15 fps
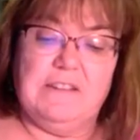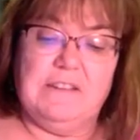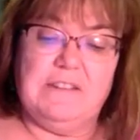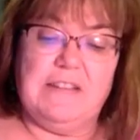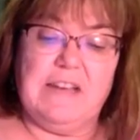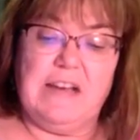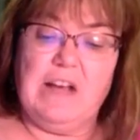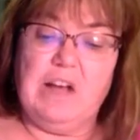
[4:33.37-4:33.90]

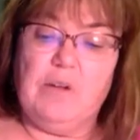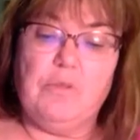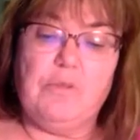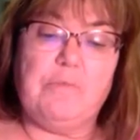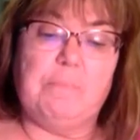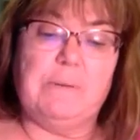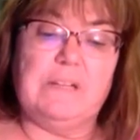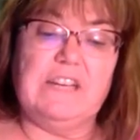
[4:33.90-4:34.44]
the health
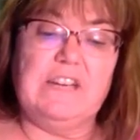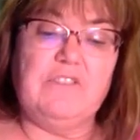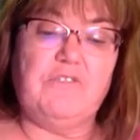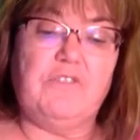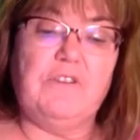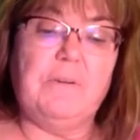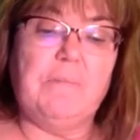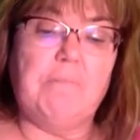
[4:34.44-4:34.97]
belief
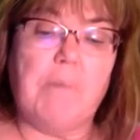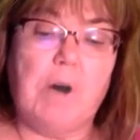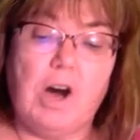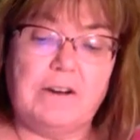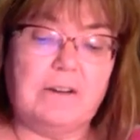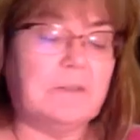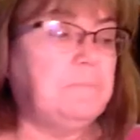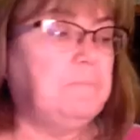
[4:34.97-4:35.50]

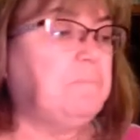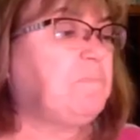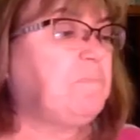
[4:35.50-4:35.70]
model,